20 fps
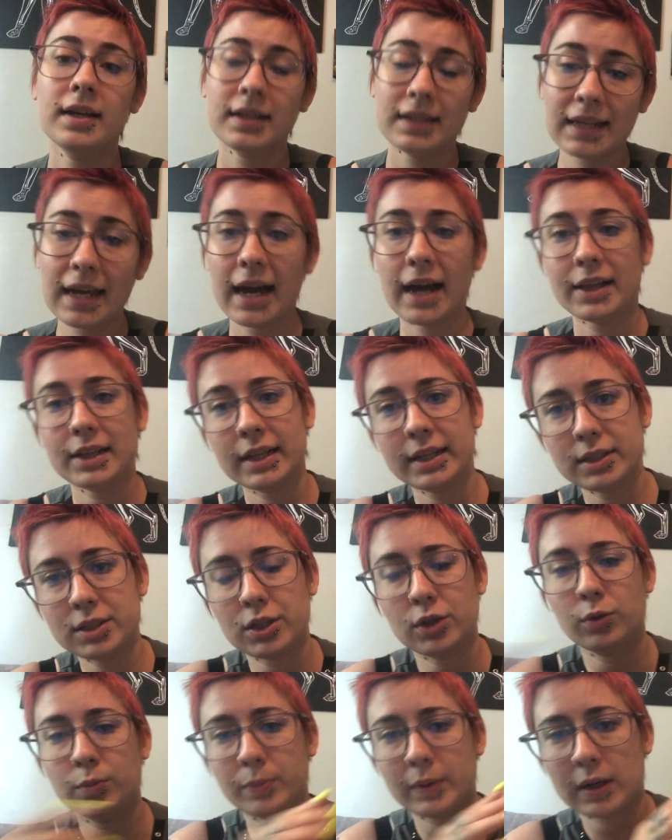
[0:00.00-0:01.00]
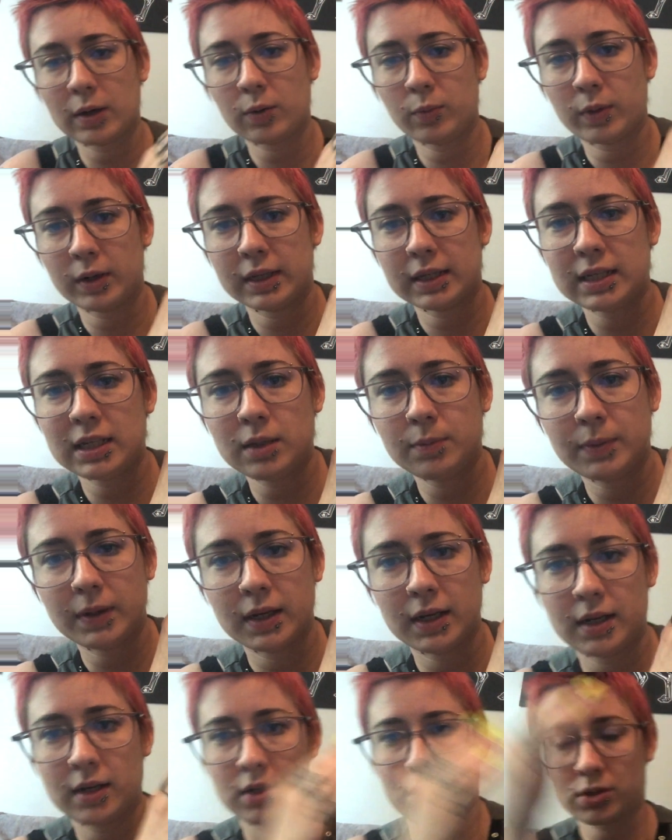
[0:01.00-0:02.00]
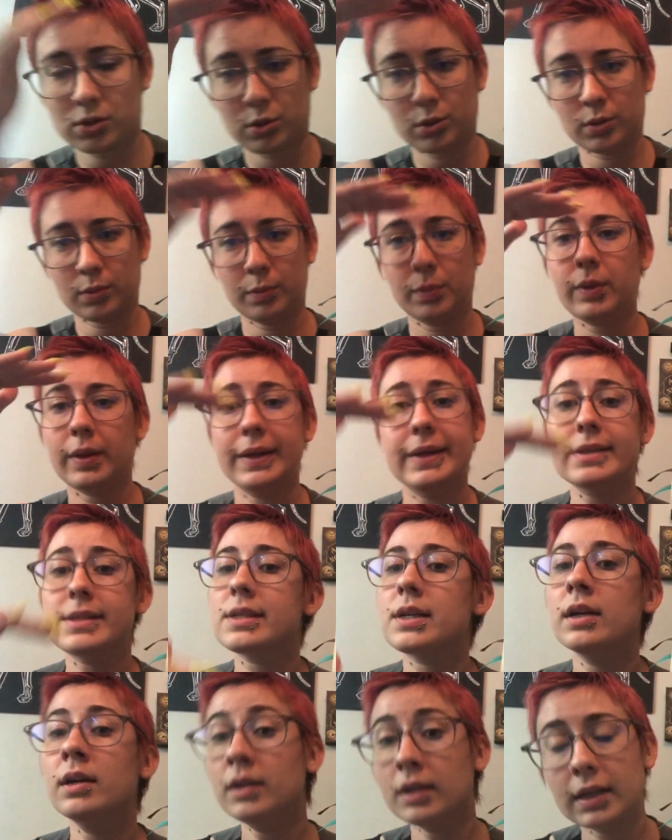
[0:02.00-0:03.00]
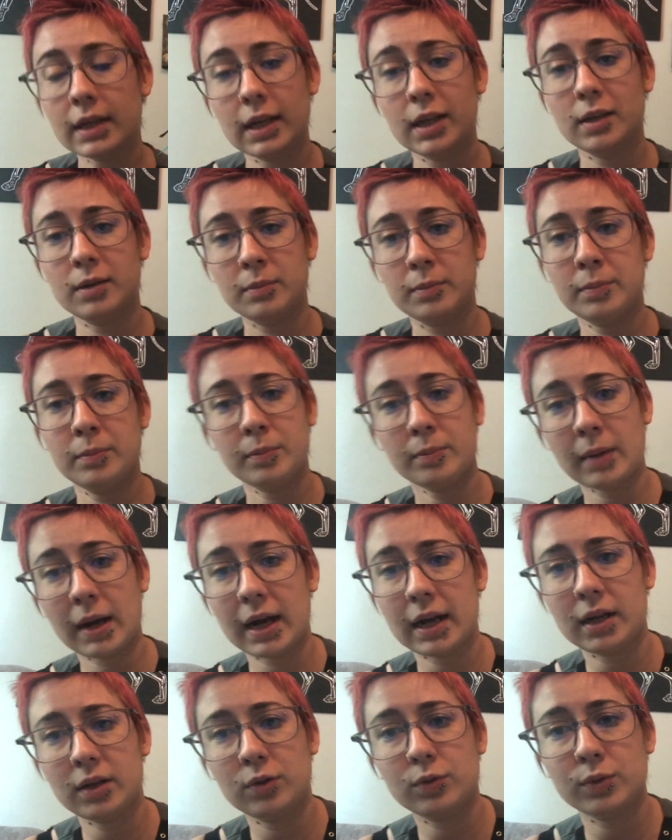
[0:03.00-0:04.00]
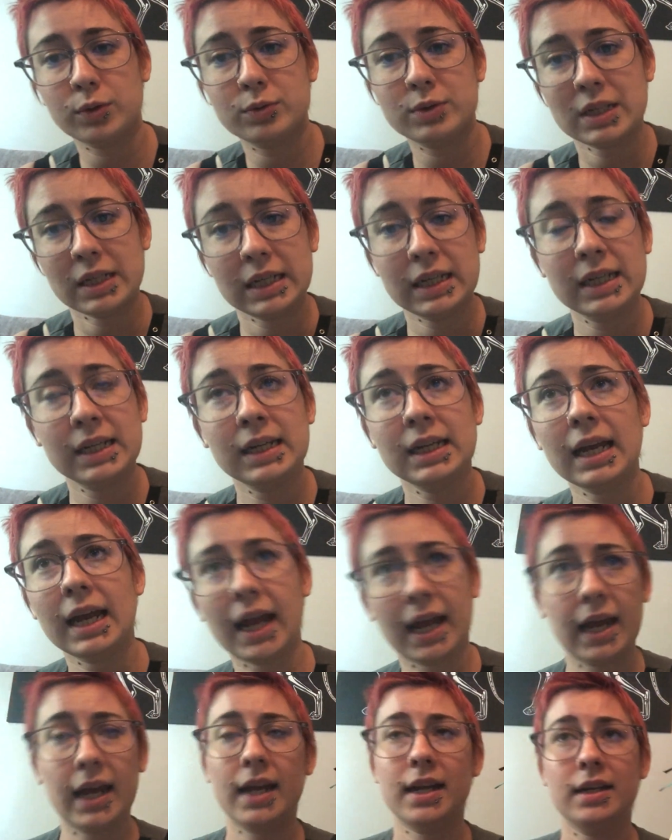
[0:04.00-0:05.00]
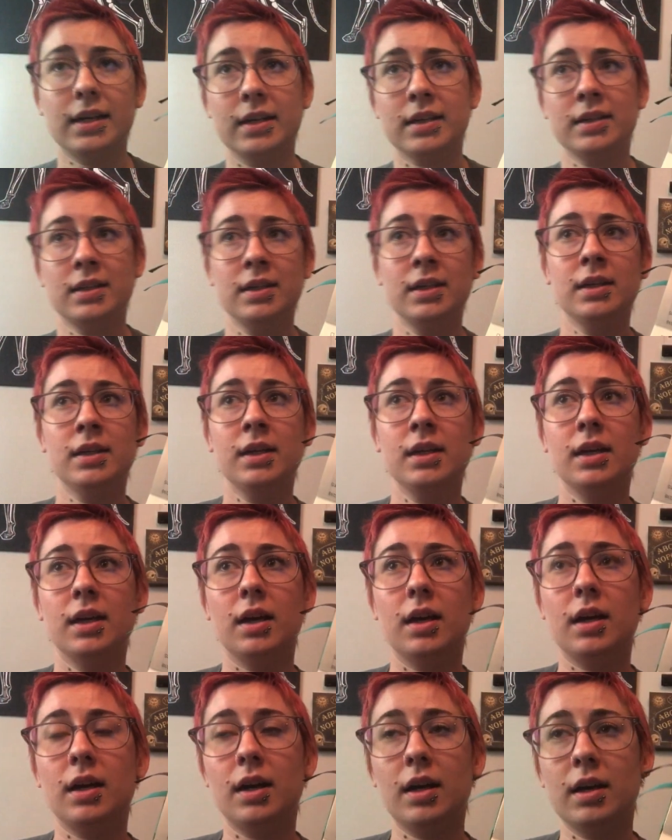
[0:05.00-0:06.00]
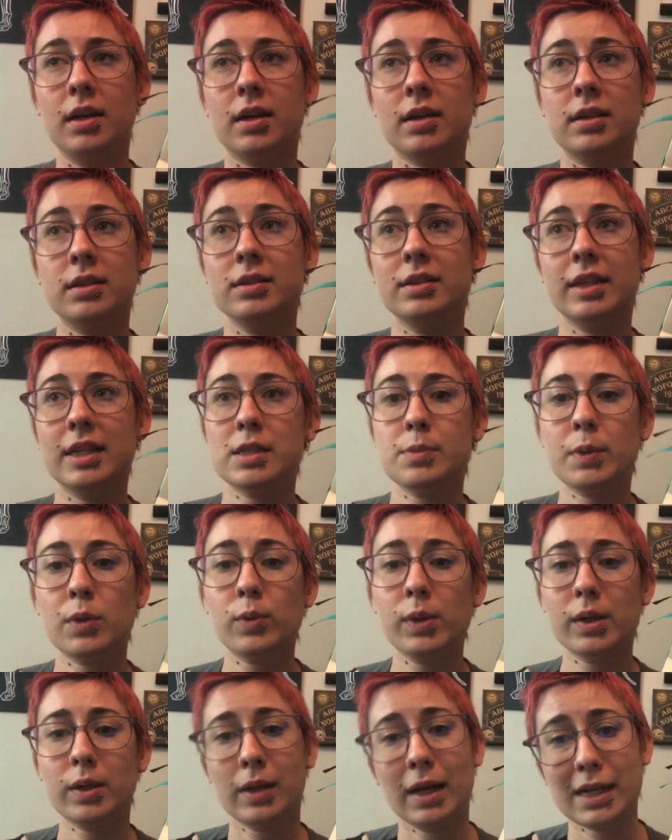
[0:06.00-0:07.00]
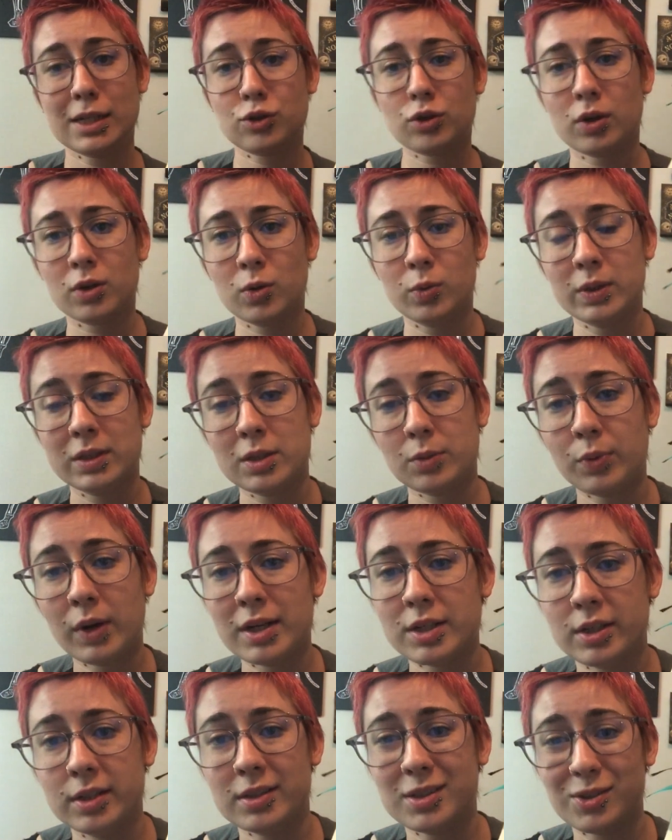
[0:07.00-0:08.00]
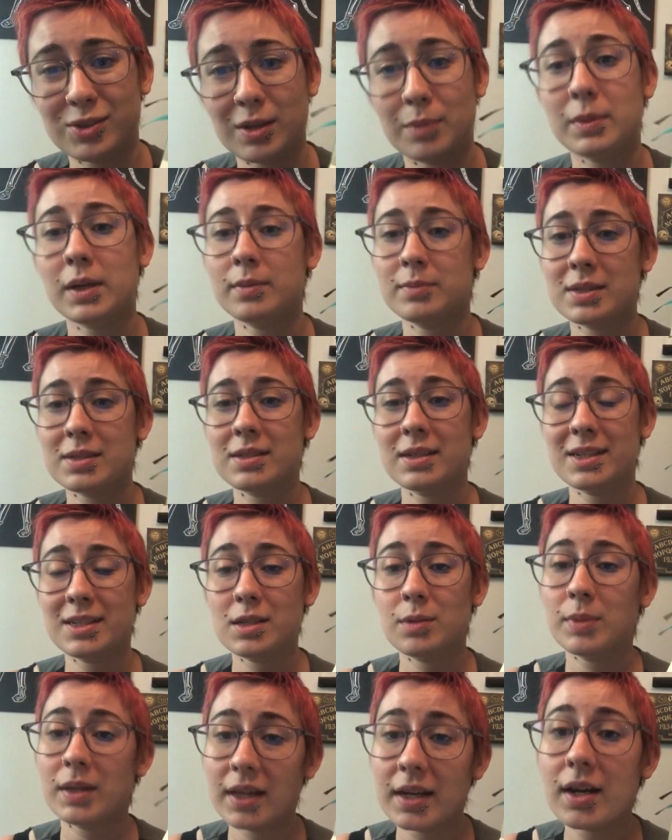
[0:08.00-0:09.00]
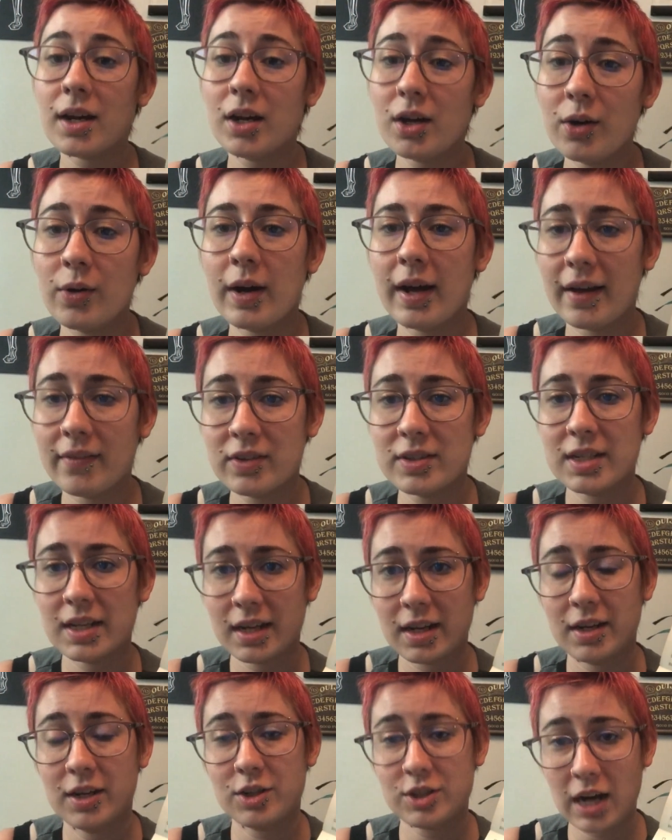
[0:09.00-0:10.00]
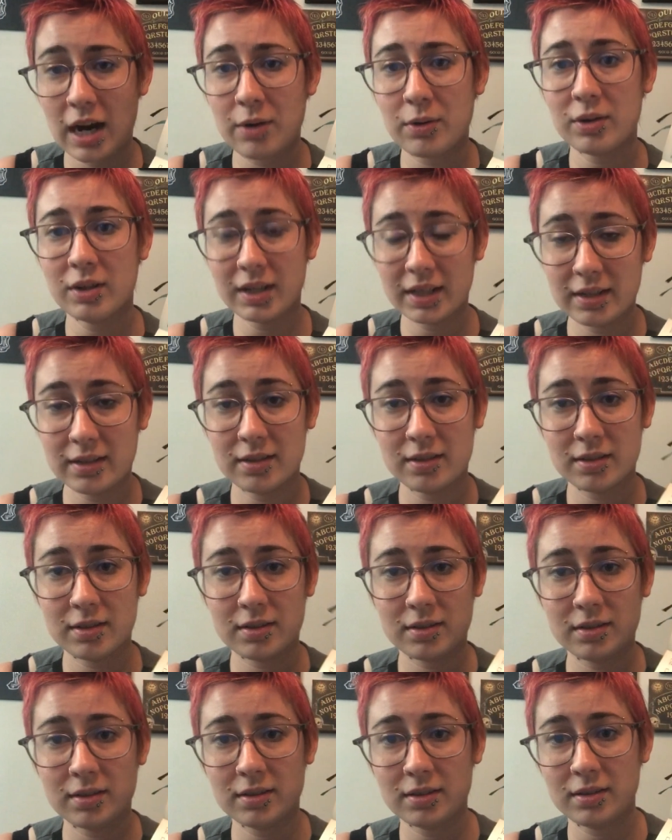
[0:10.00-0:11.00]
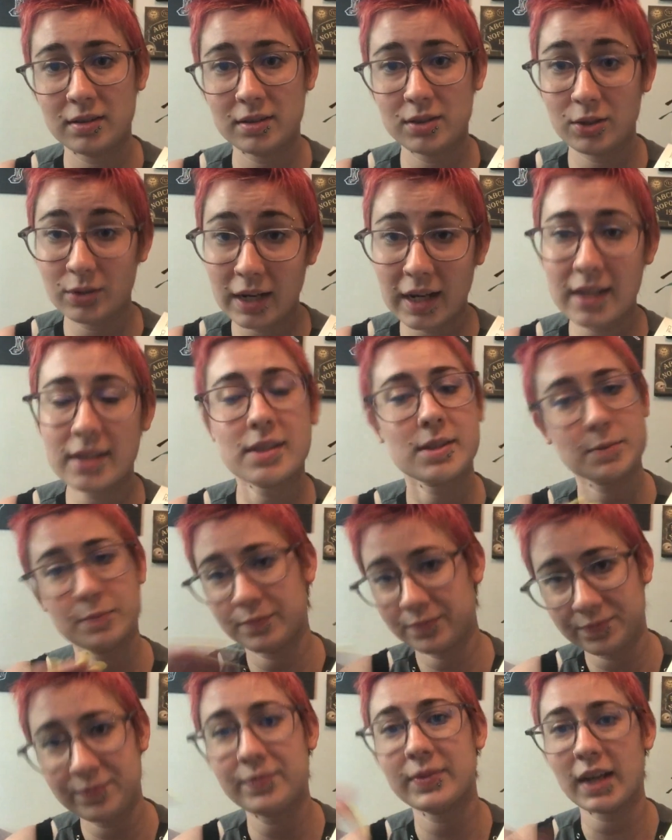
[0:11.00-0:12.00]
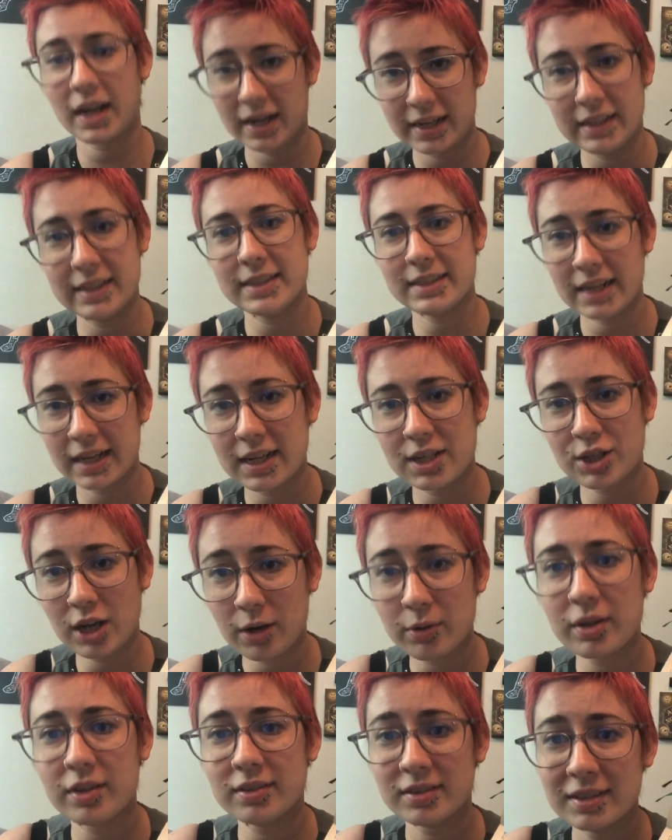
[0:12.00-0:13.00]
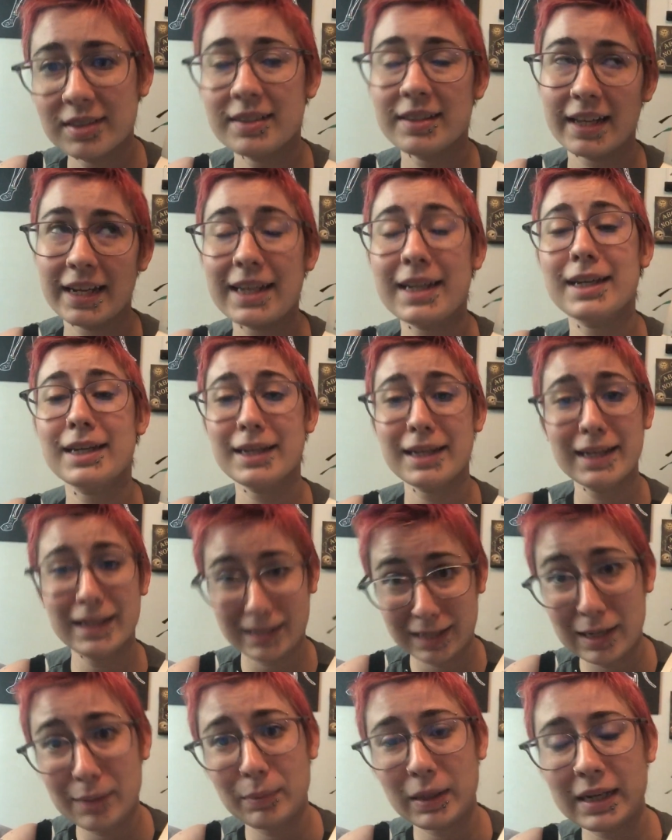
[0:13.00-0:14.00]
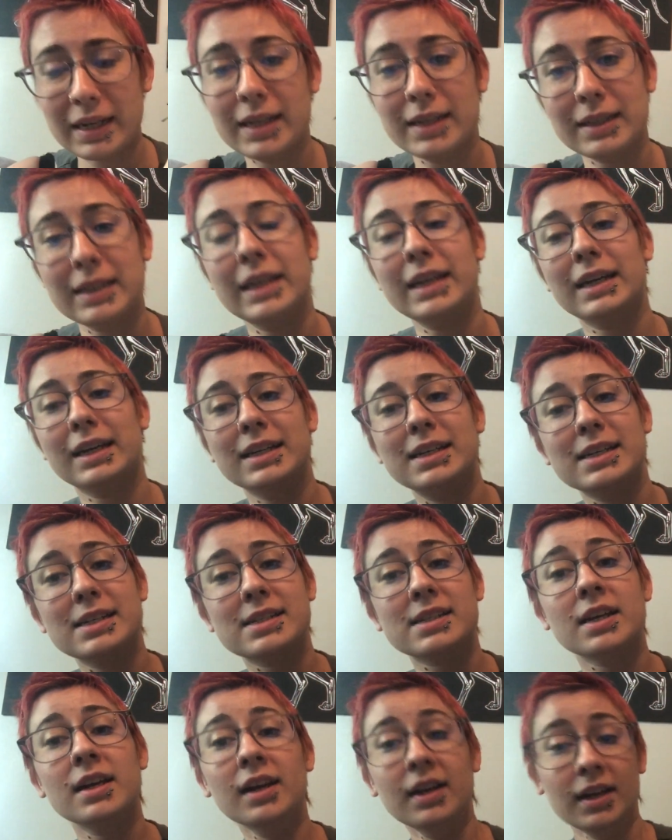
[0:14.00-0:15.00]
Yeah, they do, but I want to keep it in a certain place in my routine. And let's be real, I struggle with depression, so sometimes it's nice to be like, oh, I haven't taken a shower in 2 days, I need to take a shower, like, immediately, because